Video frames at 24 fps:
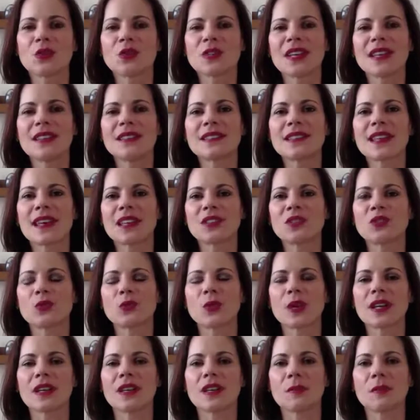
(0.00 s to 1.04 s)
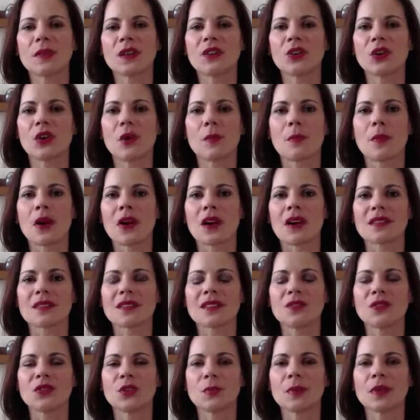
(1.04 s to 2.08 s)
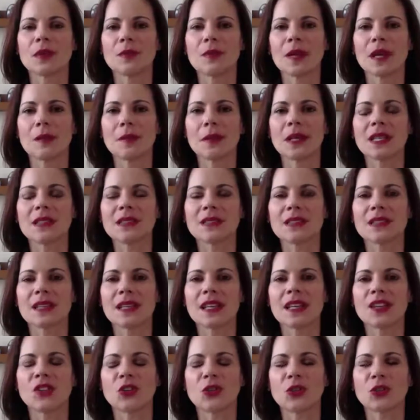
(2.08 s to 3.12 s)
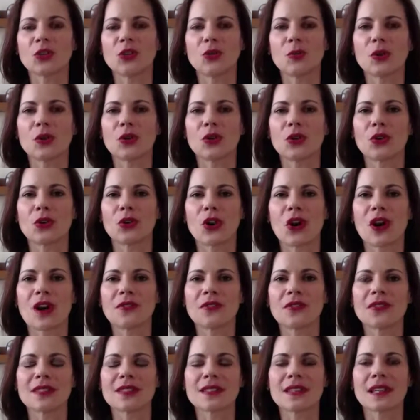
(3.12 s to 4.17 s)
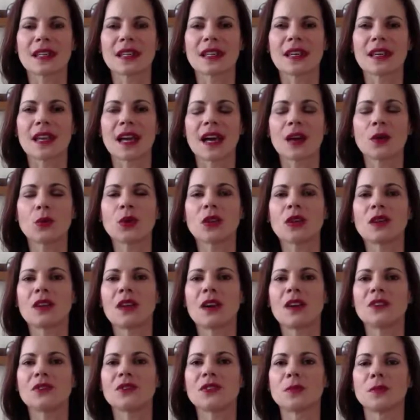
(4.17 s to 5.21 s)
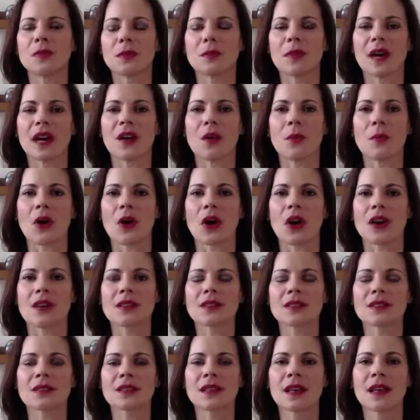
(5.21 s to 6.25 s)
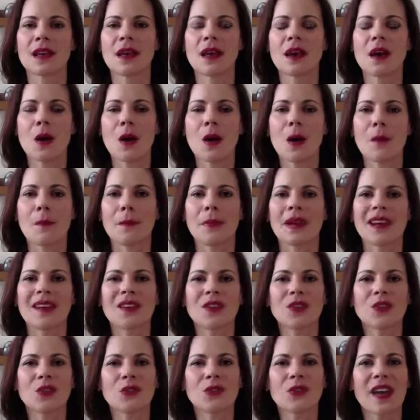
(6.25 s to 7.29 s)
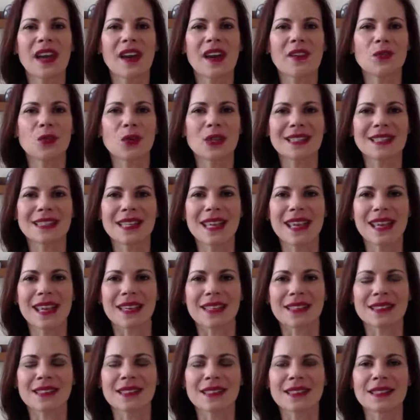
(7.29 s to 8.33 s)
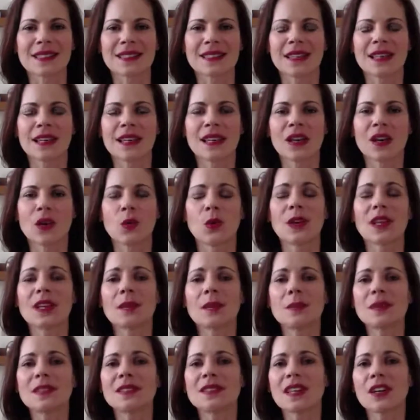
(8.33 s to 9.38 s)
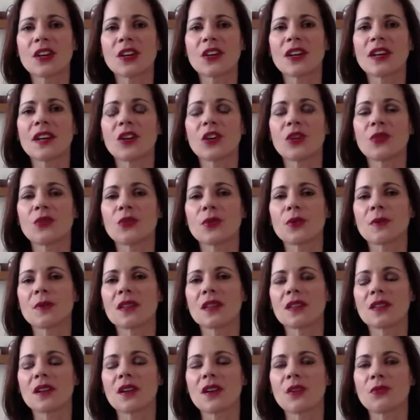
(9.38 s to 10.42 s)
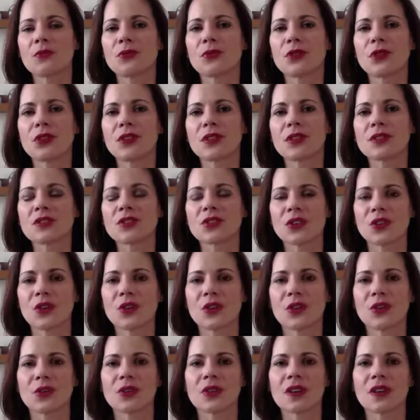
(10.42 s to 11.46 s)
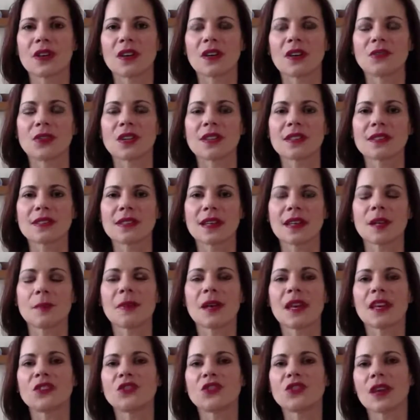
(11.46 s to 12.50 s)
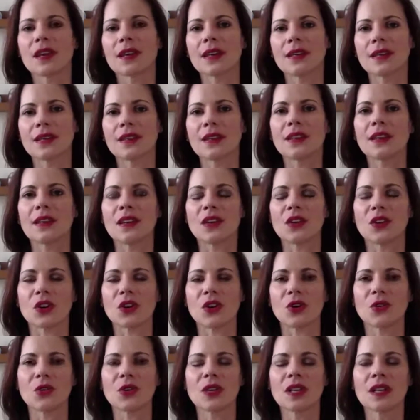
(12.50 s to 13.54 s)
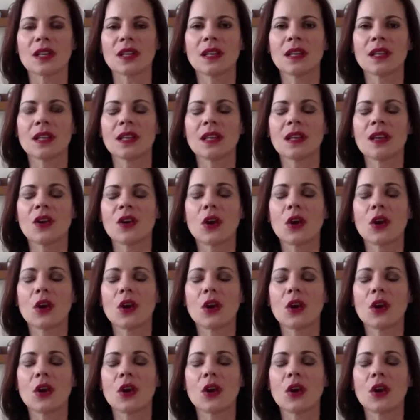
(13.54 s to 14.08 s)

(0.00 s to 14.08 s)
So 10 signs you're ready to be your own boss. Have you been maybe sitting in your cubicle or office thinking, I would love to be my own boss, but I don't know if I have what it takes? Well, it can be scary to go from the comfort zone of a steady paycheck into the unknown.